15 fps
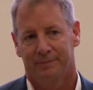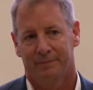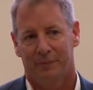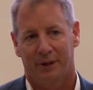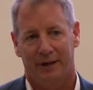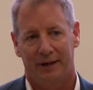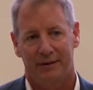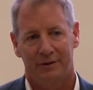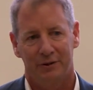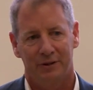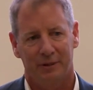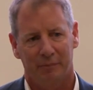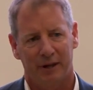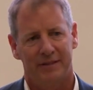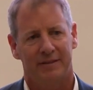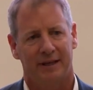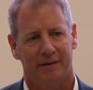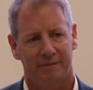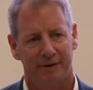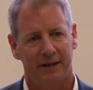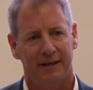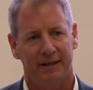but I do think places like
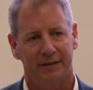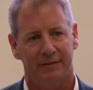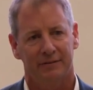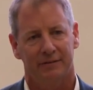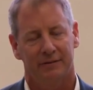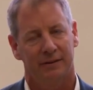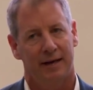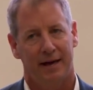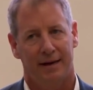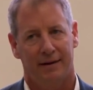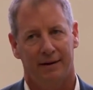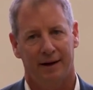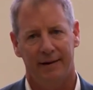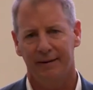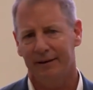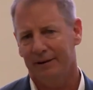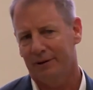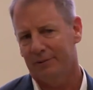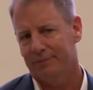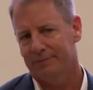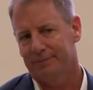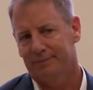Phoenix, and I think, you
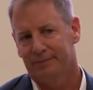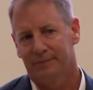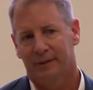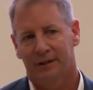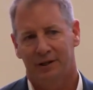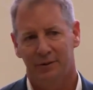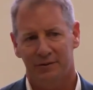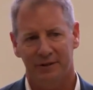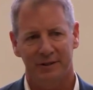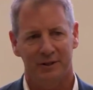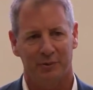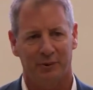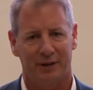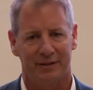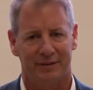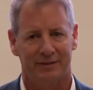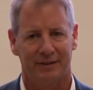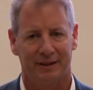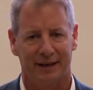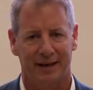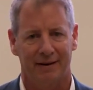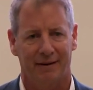know, Houston is a place that's
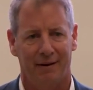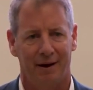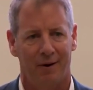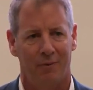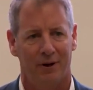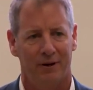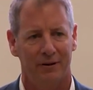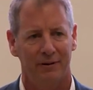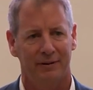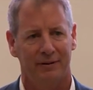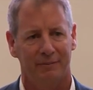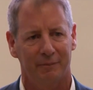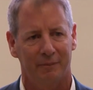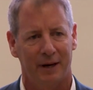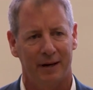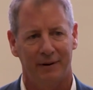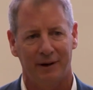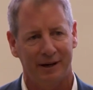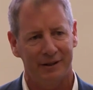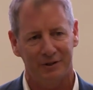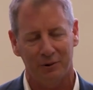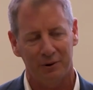going to get a lot wetter, and I, don't,
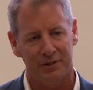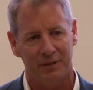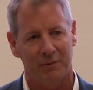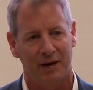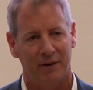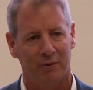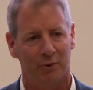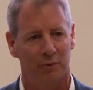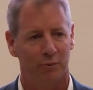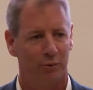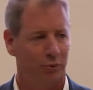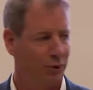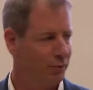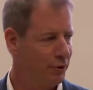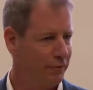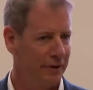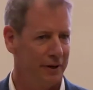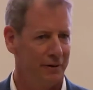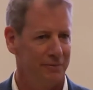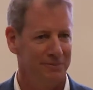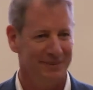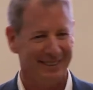I just don't understand why anyone would, would move
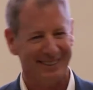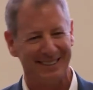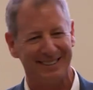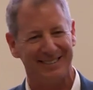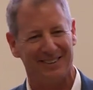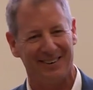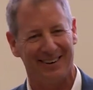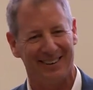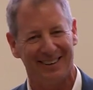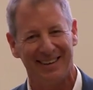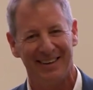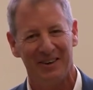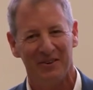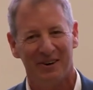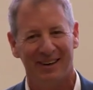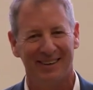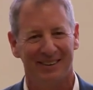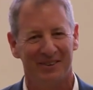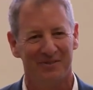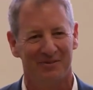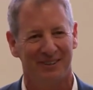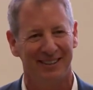there. Sorry.
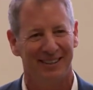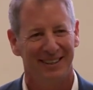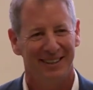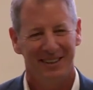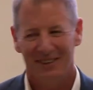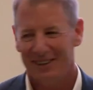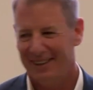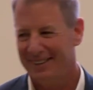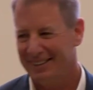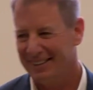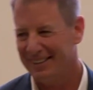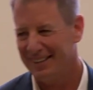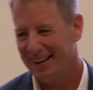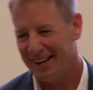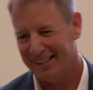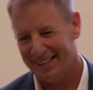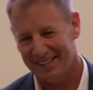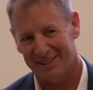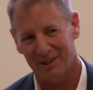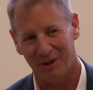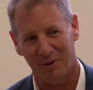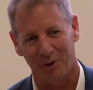Um, I
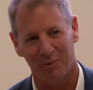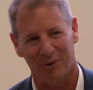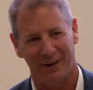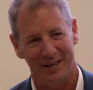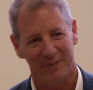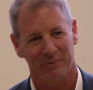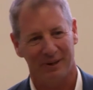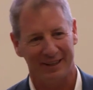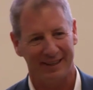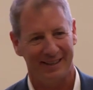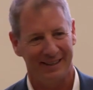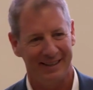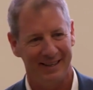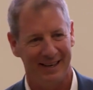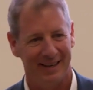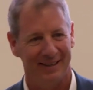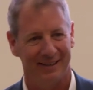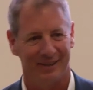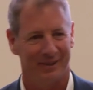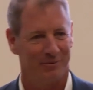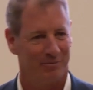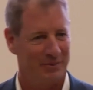get the lower price, but like in the end,
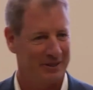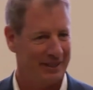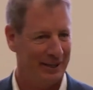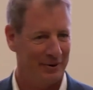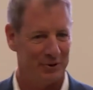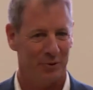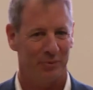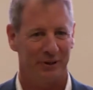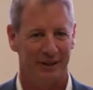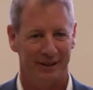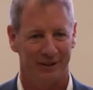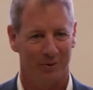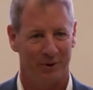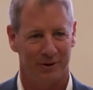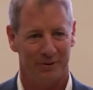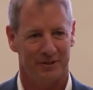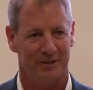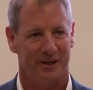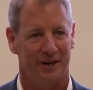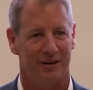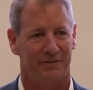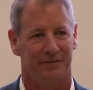the mosquitoes are big, the weather's
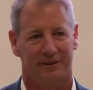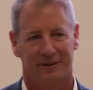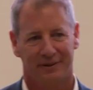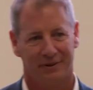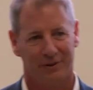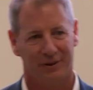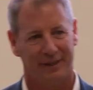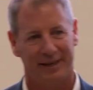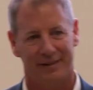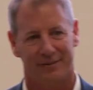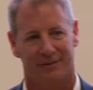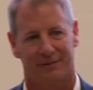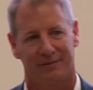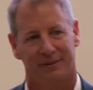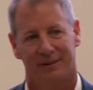tough, and the hurricanes are